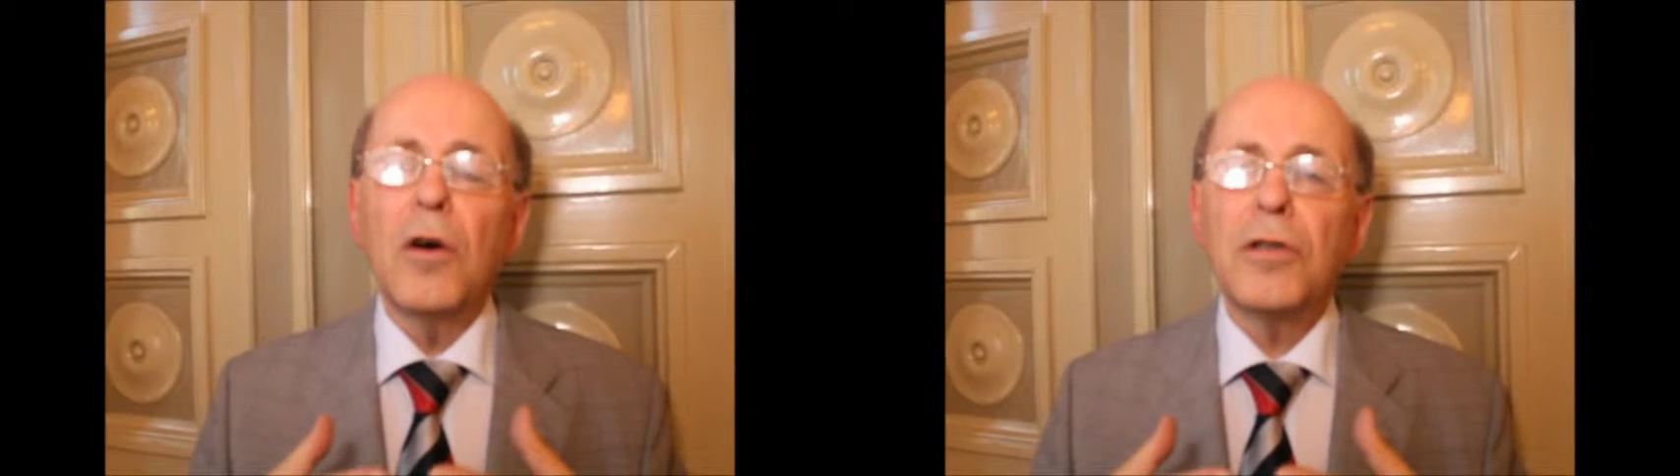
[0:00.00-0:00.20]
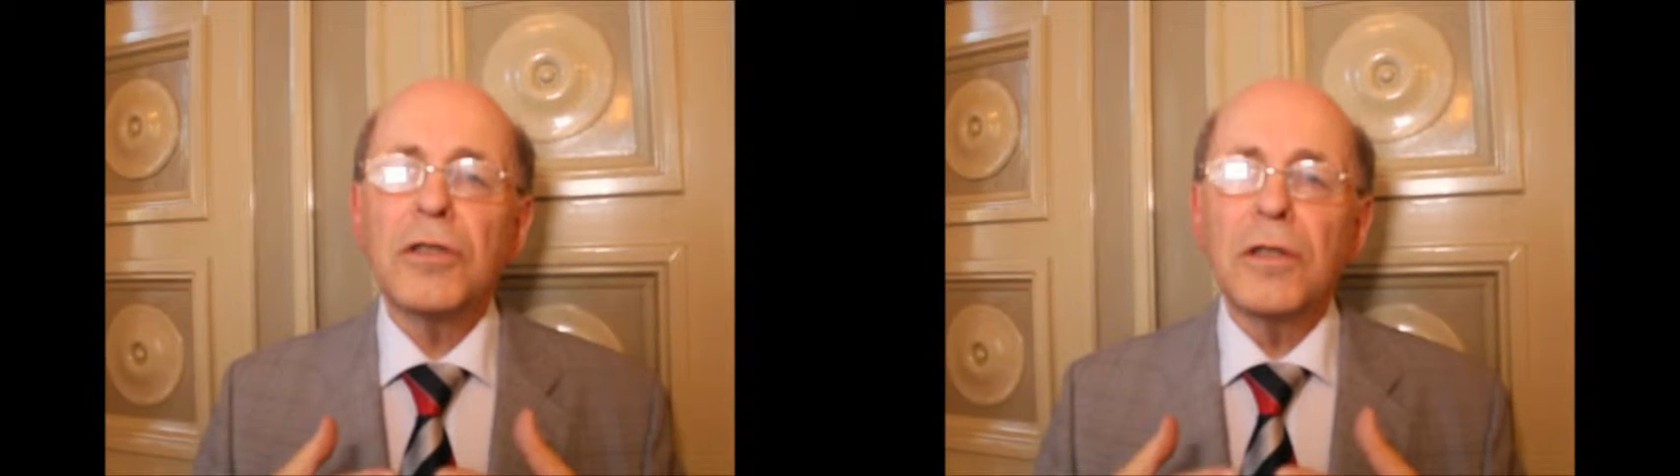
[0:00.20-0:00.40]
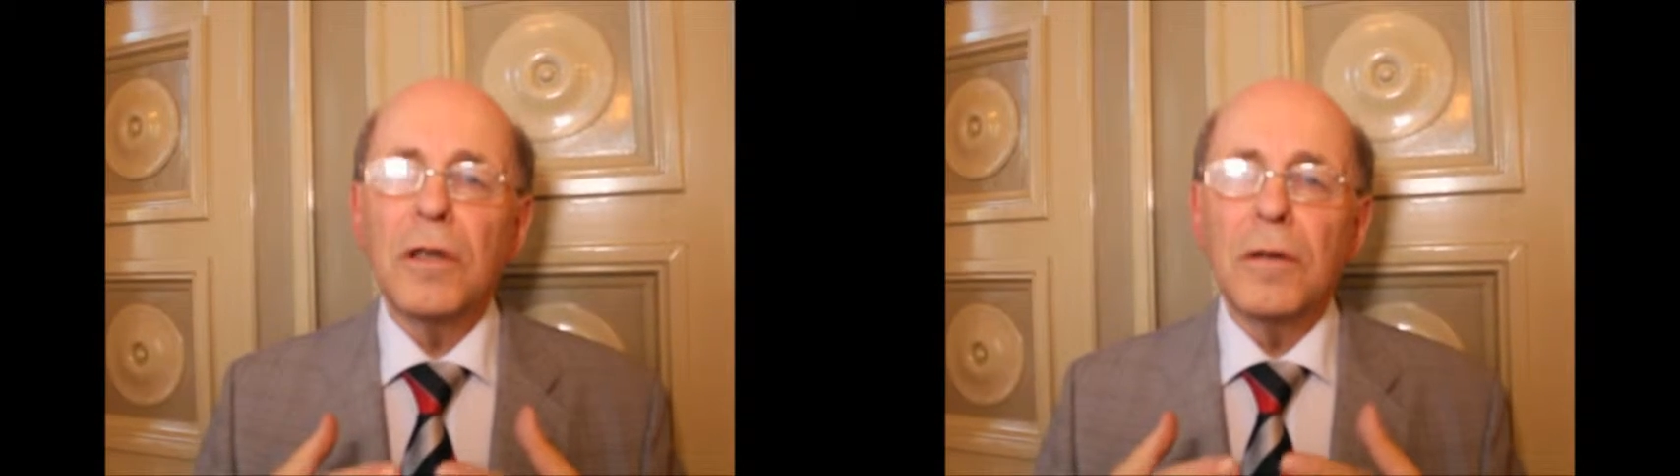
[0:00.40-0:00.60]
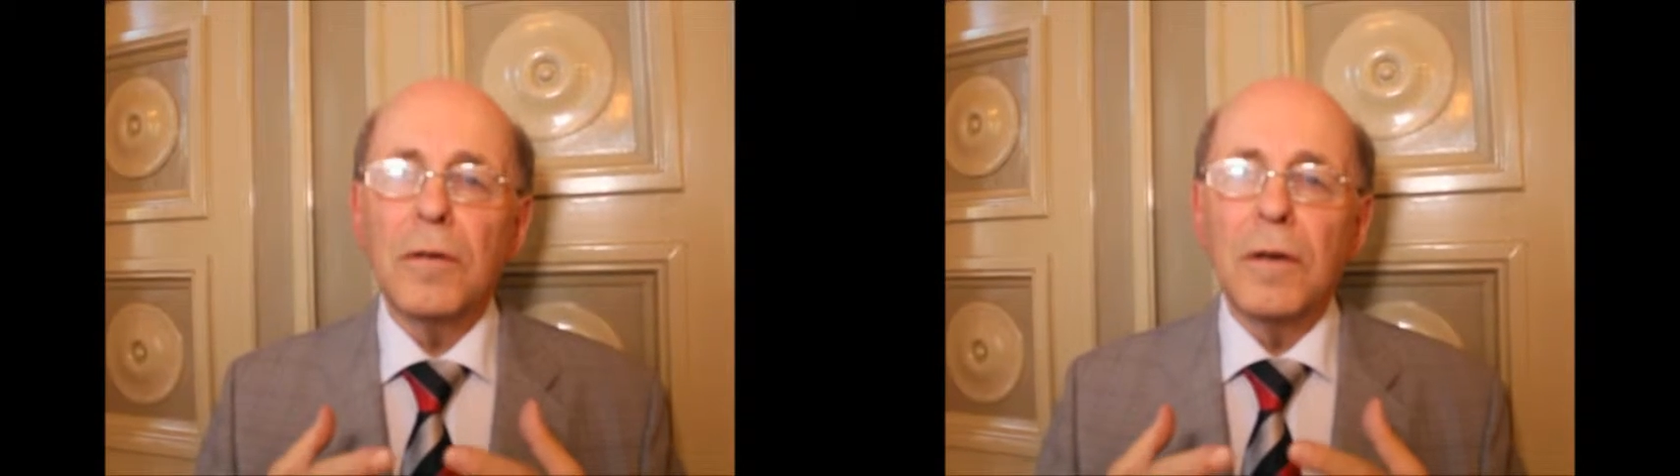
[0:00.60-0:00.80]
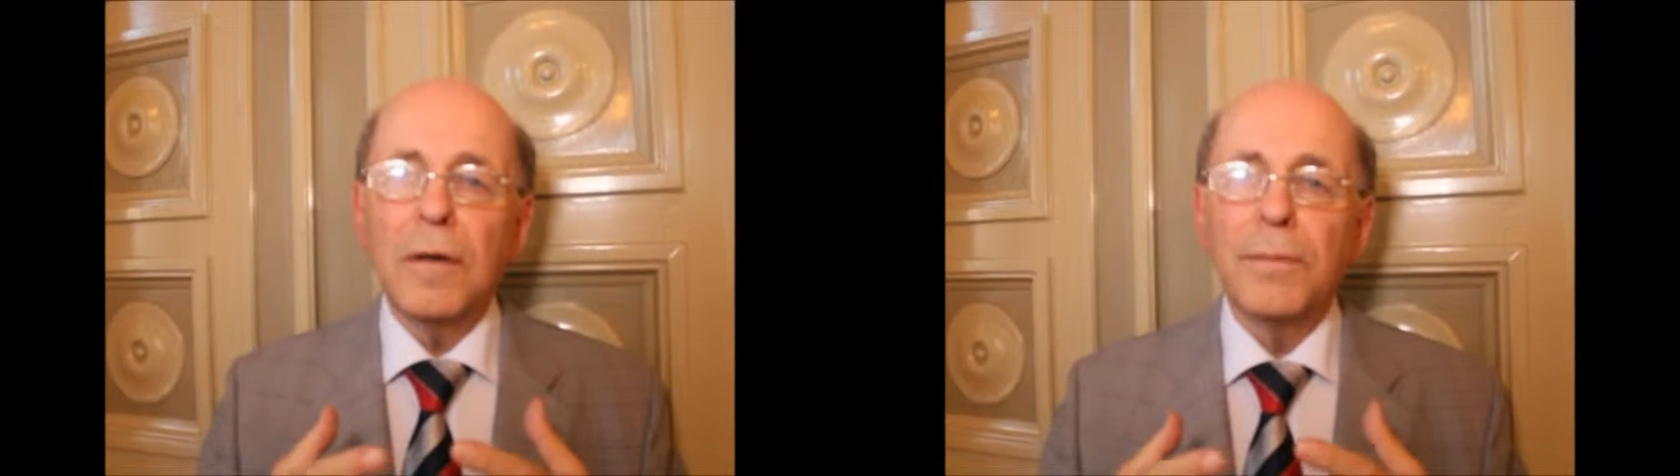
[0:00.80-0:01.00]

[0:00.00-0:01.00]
also